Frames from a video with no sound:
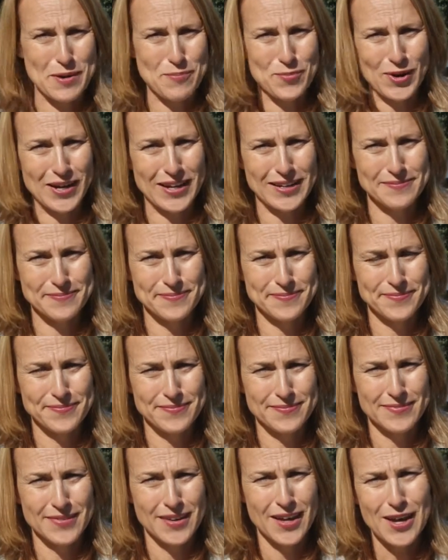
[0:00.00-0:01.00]
memory,
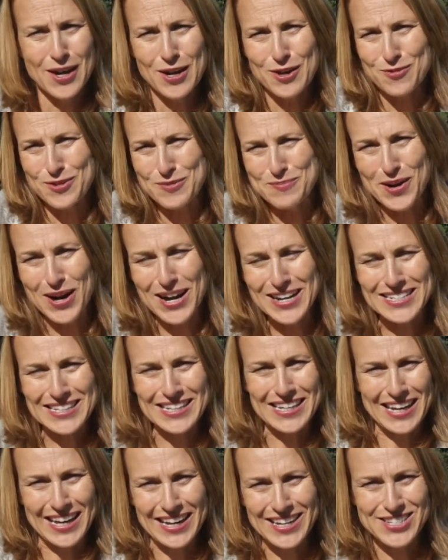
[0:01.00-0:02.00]

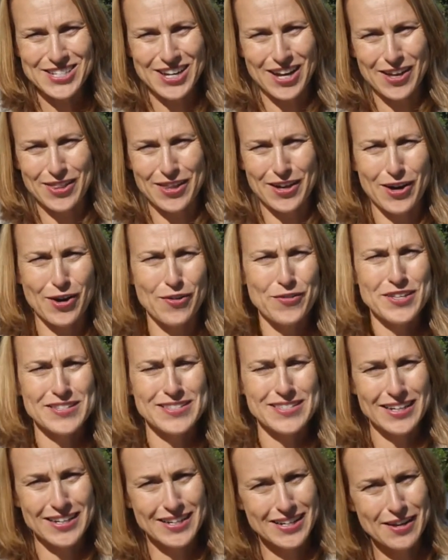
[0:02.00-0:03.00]
reminding each other of the
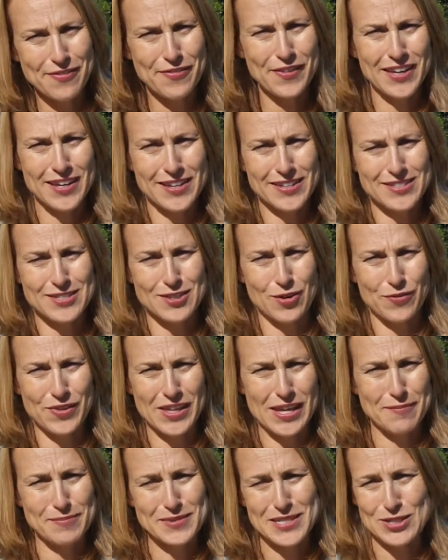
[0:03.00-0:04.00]
significance of
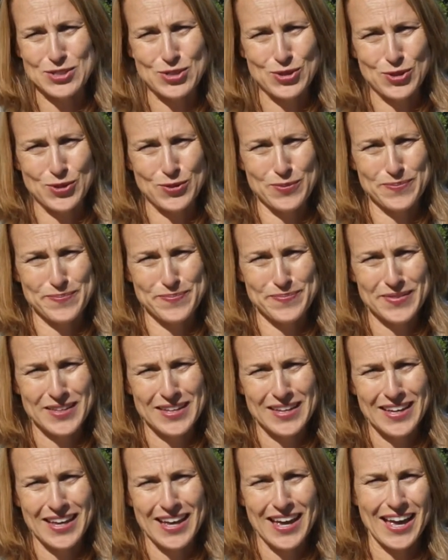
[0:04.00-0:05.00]
the empty tomb
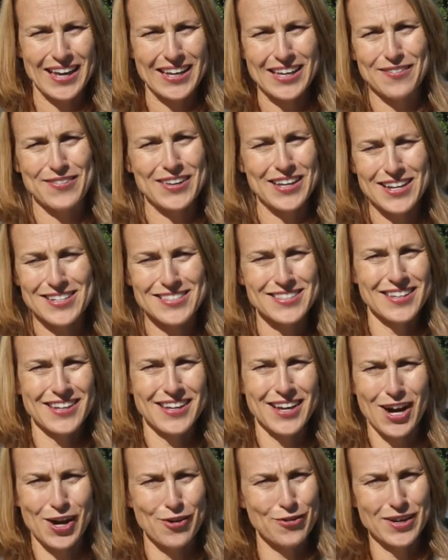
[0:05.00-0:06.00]
and giving us the
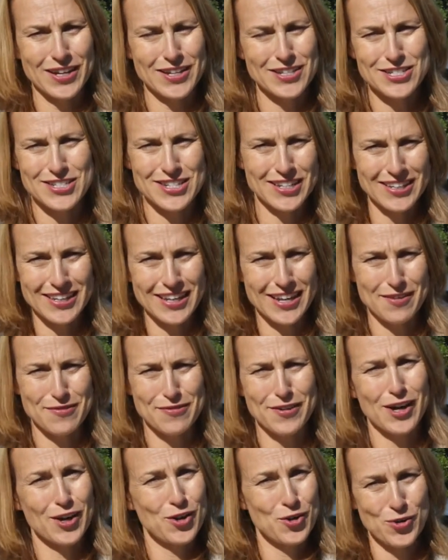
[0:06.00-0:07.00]
courage to
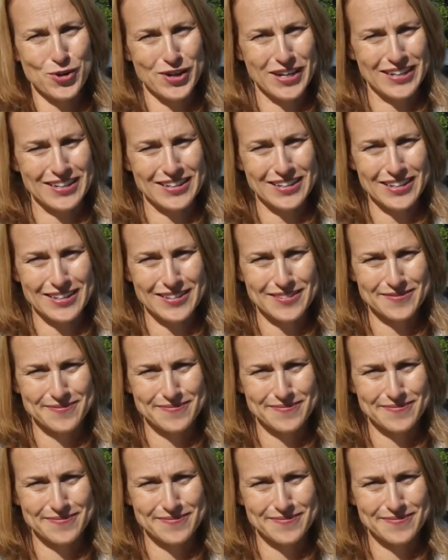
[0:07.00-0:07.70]
live accordingly.